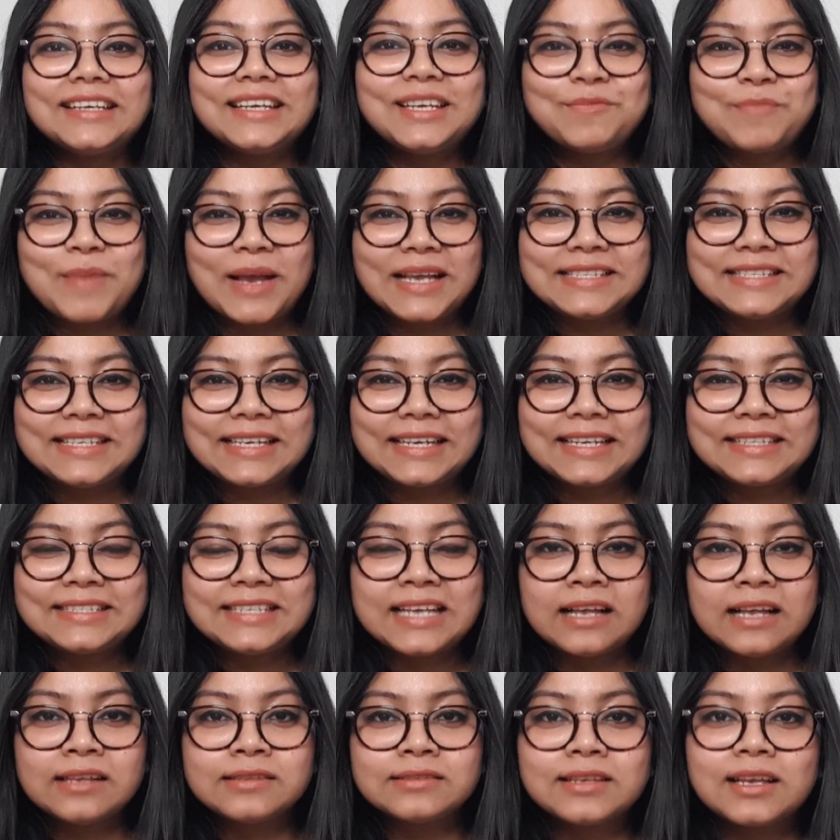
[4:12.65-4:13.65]
It basically
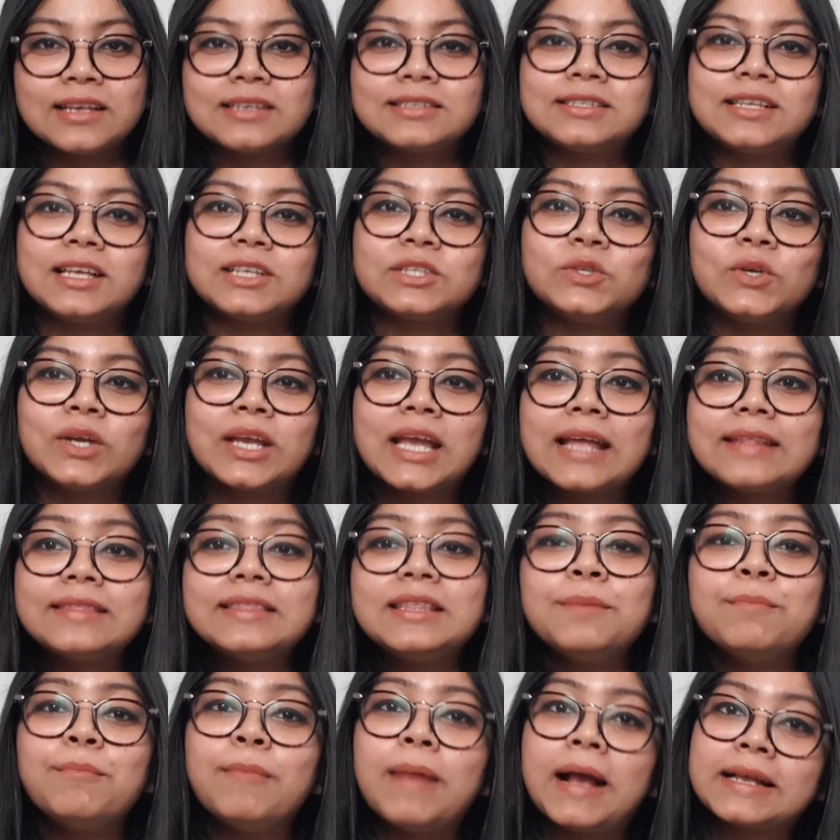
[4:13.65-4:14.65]
tells us that to get
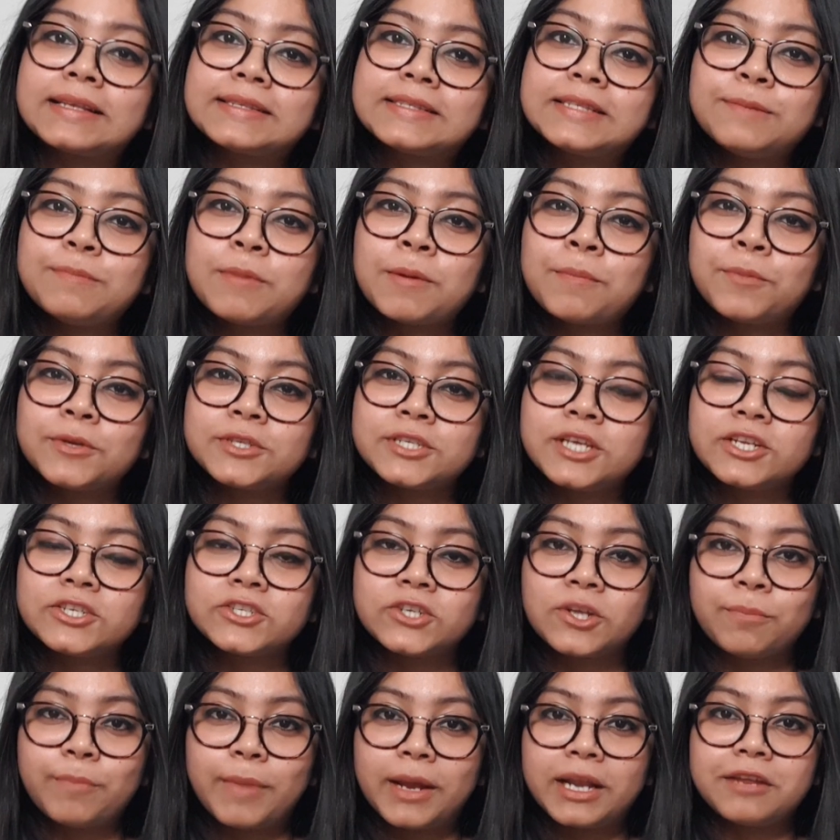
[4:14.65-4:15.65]
the maximum
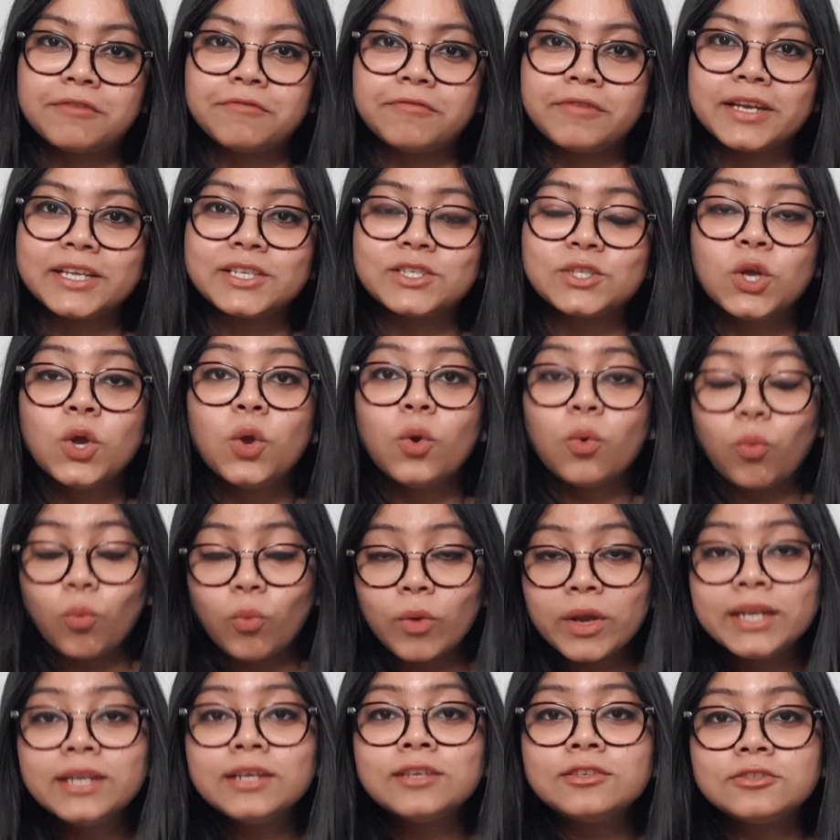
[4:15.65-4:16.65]
potential benefit,
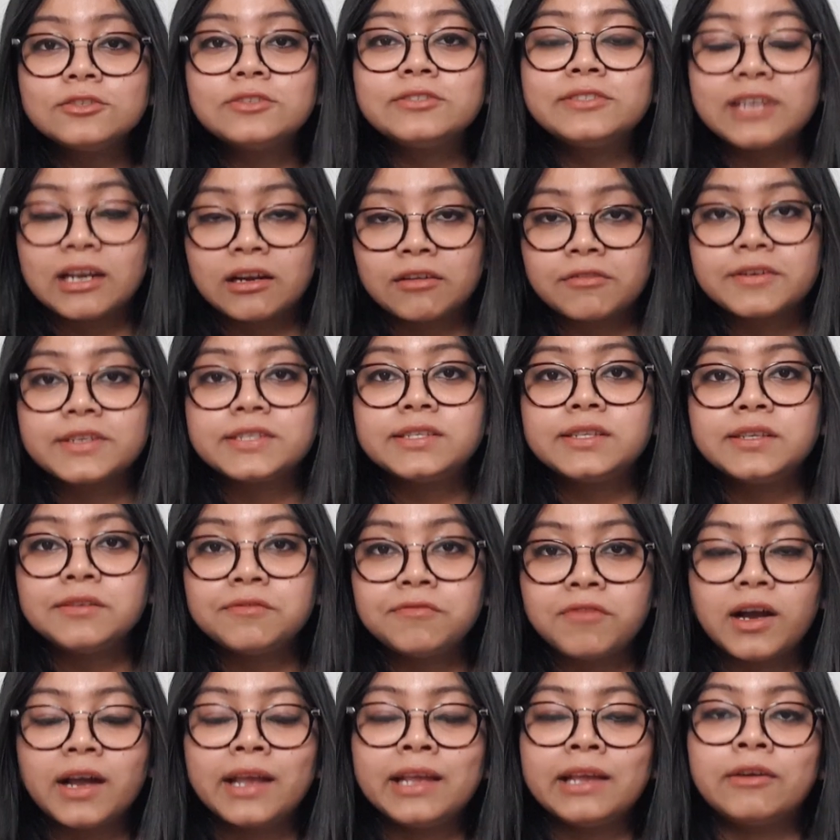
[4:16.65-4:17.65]
we need to
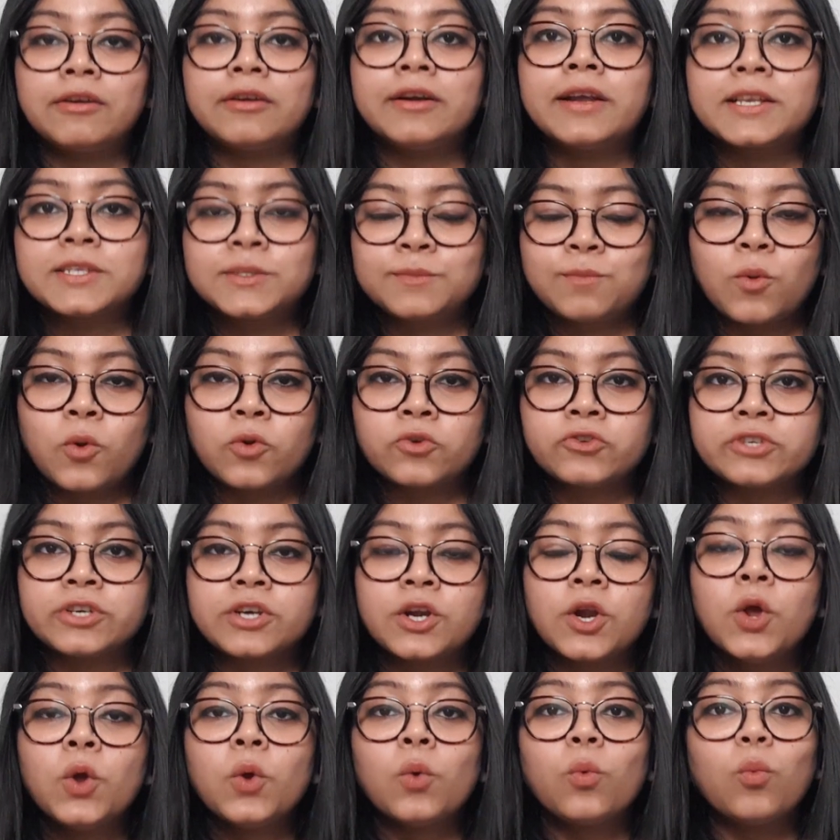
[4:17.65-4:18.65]
diversify our
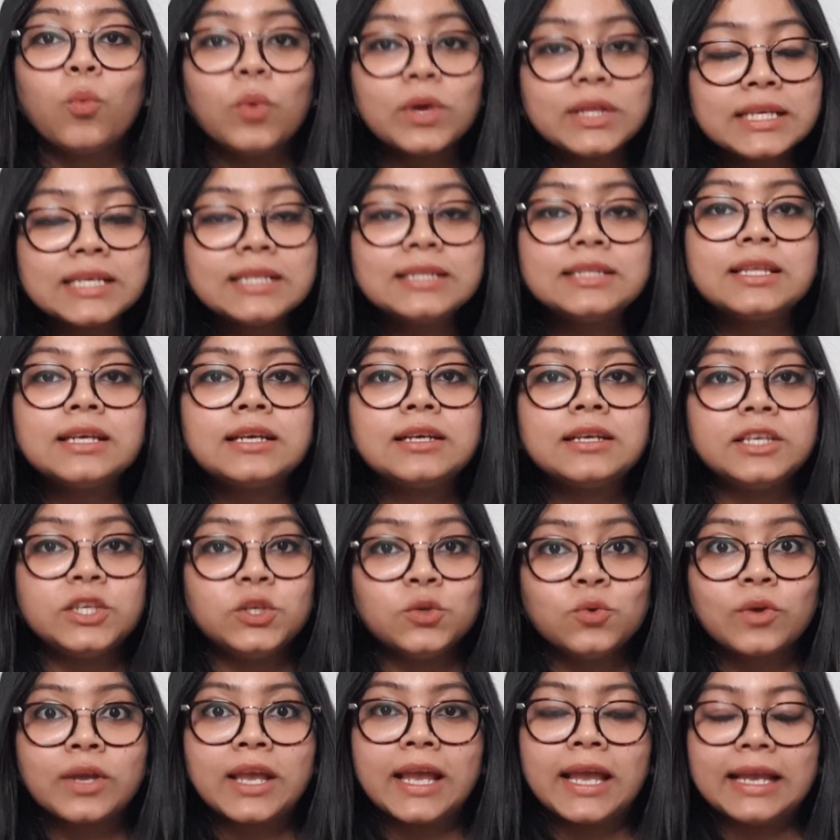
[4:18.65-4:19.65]
exposure within the
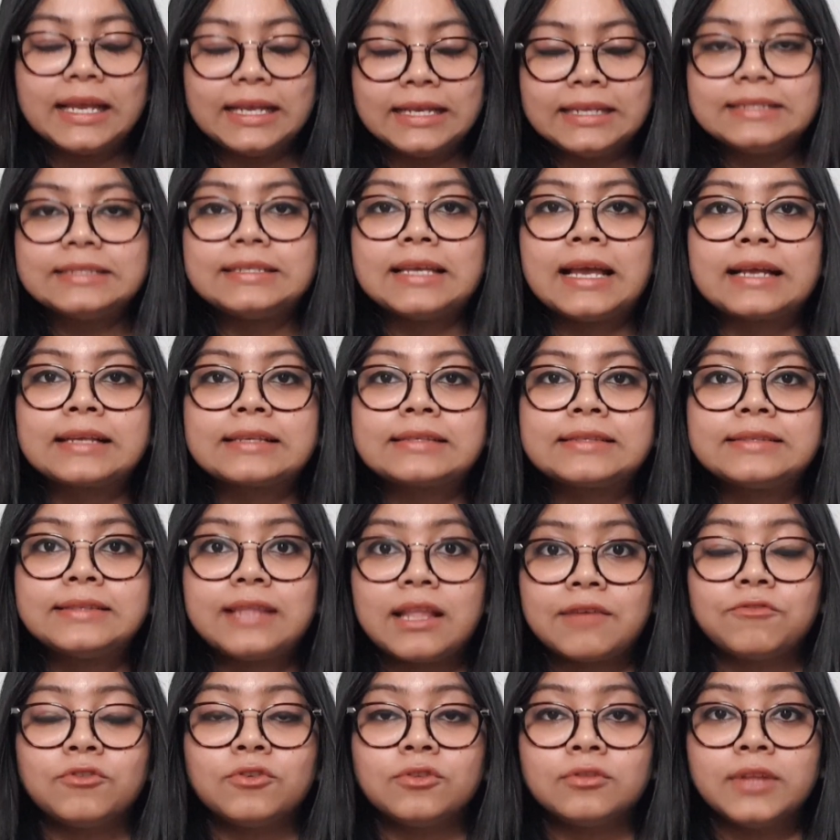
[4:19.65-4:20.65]
UK index
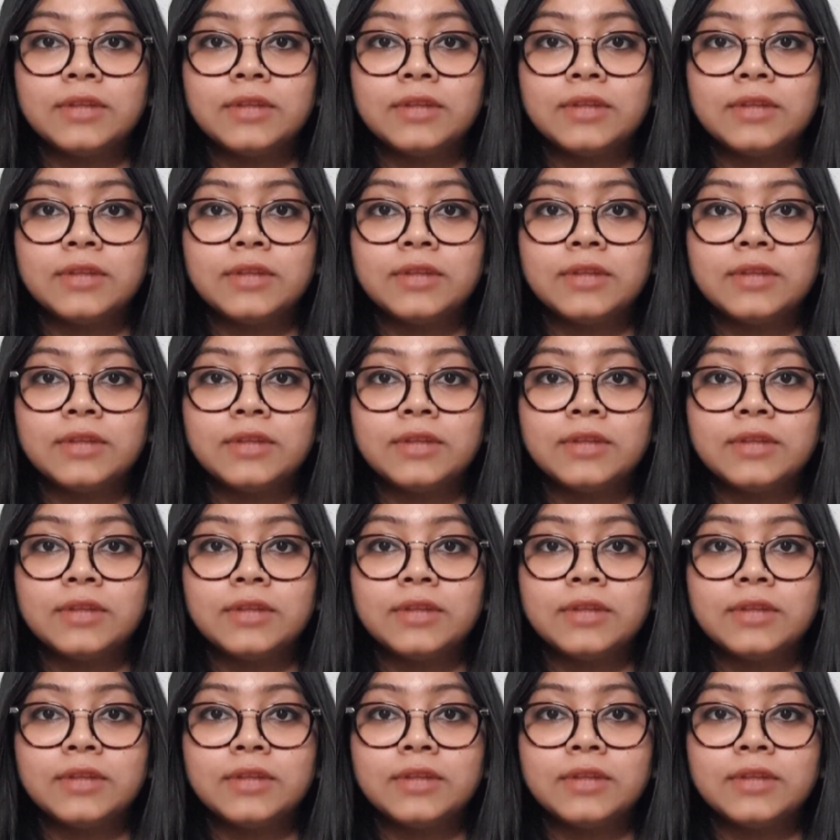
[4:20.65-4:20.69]
level